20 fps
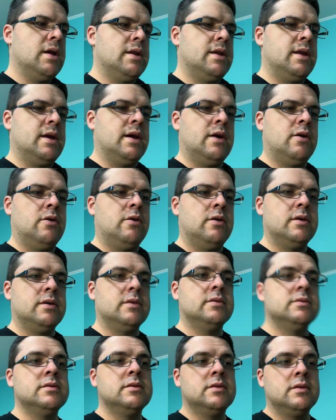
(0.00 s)
now
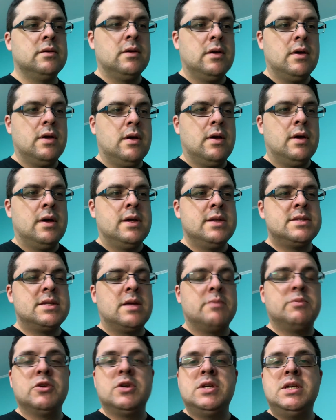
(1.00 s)
it's
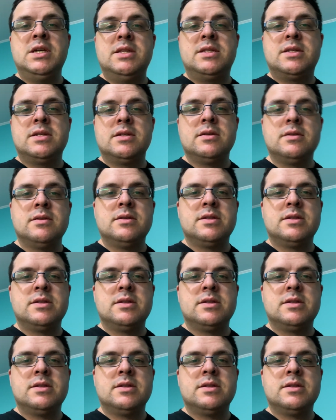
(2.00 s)
time to eat.